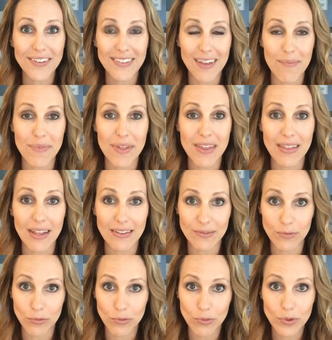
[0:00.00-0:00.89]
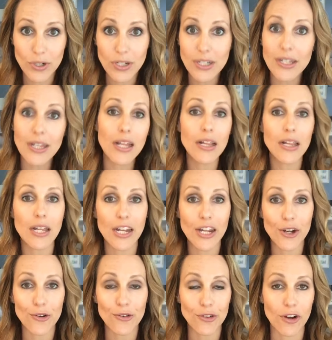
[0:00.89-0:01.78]
something that's really
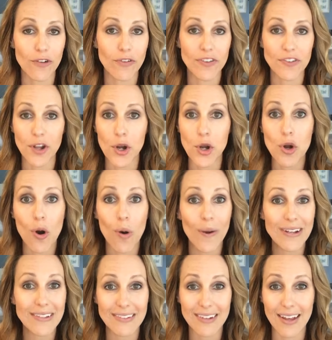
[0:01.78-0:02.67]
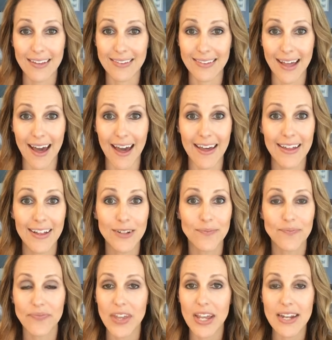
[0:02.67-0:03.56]
cleaning your surface, and Norwex does that.
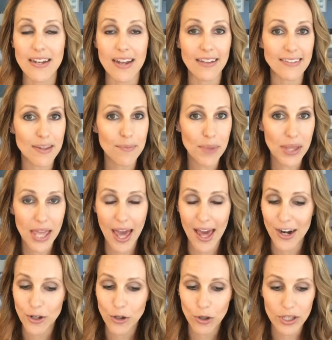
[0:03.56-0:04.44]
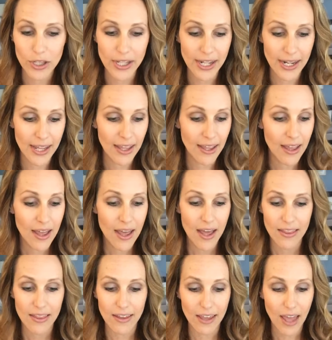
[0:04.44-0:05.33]
It does the mechanical cleaning.
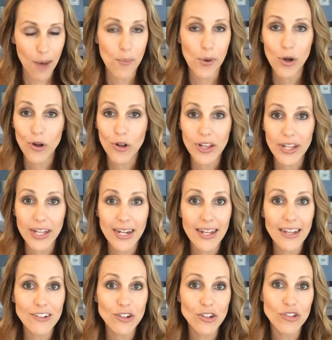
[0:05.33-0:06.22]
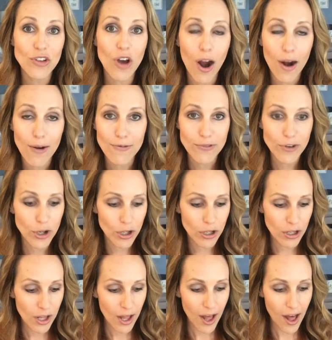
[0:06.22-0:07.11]
The chemical cleaning is just
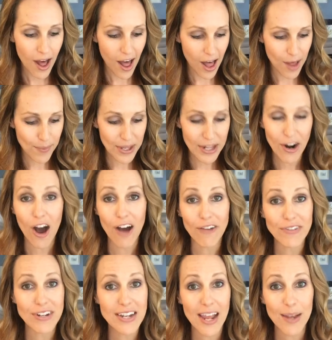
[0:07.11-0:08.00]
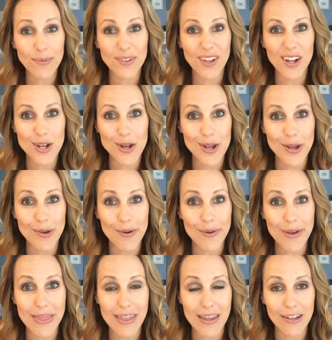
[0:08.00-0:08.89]
harmful, and oftentimes not doing what
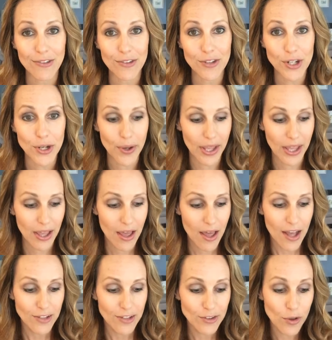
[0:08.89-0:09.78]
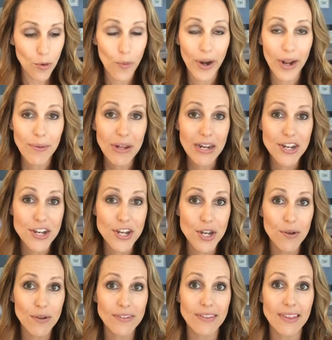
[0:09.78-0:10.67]
we think it's doing. So what I'm going to
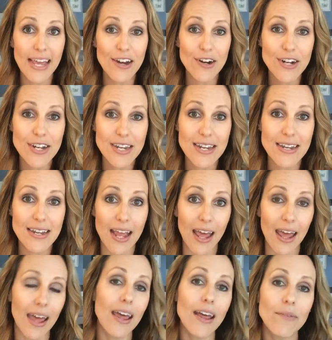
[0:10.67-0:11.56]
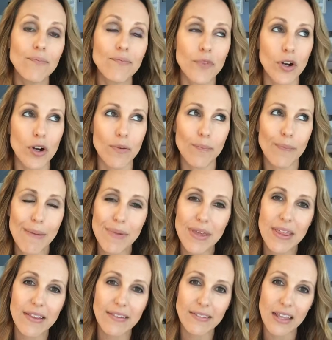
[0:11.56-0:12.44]
do is later today, or
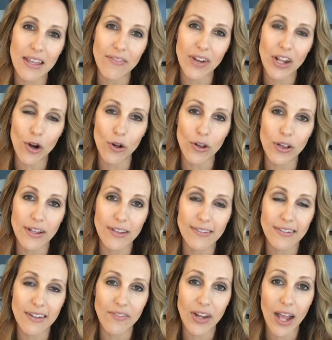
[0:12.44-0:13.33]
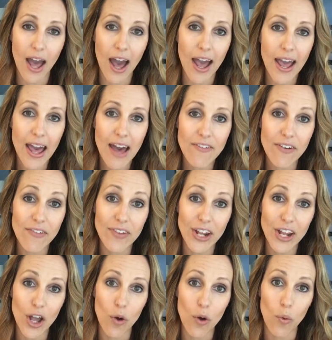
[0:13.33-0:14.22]
maybe this evening, early this evening, I have a
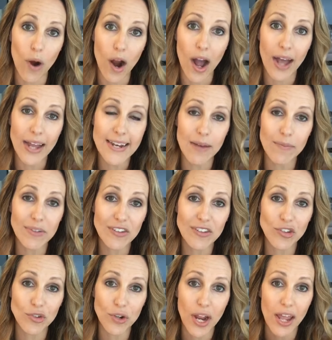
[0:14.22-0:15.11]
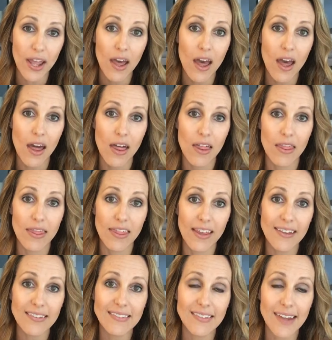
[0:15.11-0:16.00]
video where I demonstrate
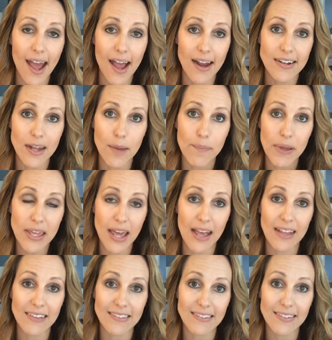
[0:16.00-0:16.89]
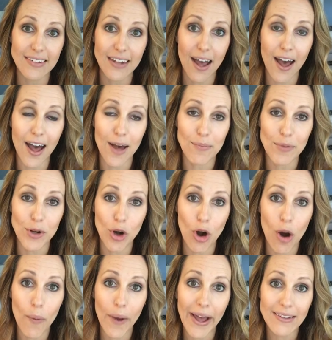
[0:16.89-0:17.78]
this stacked up against
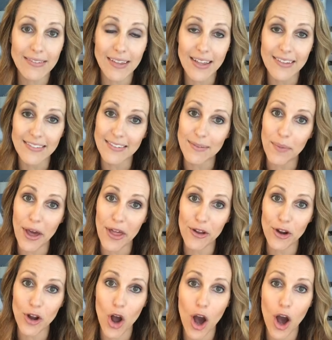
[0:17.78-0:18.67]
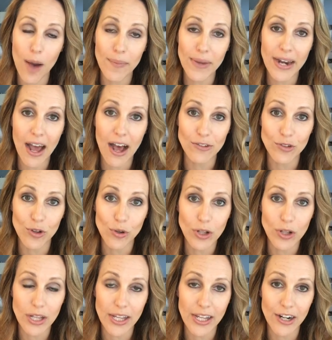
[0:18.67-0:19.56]
Norwex and some other common
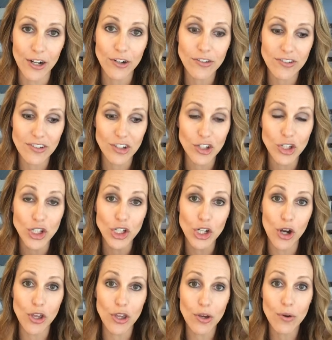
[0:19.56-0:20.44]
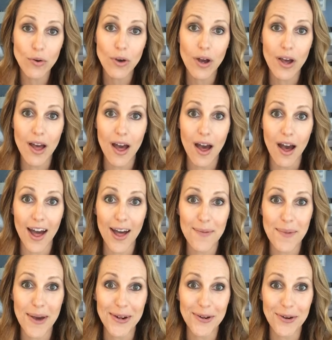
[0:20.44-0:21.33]
household cleaners to show you
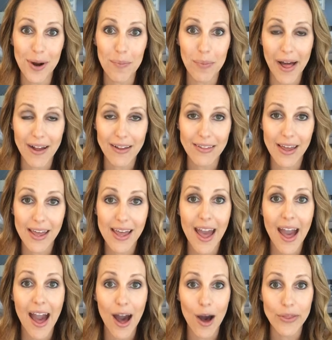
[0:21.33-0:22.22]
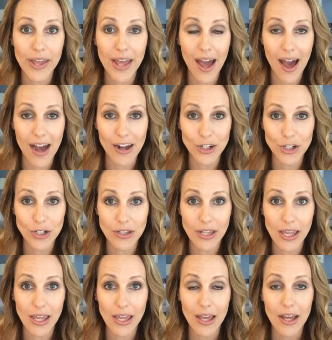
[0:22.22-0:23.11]
under a black light how they
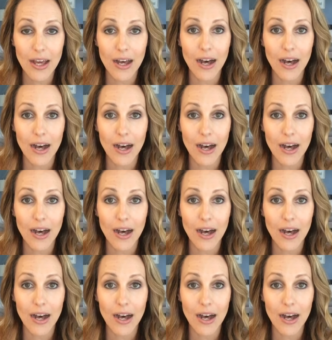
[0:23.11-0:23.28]
actually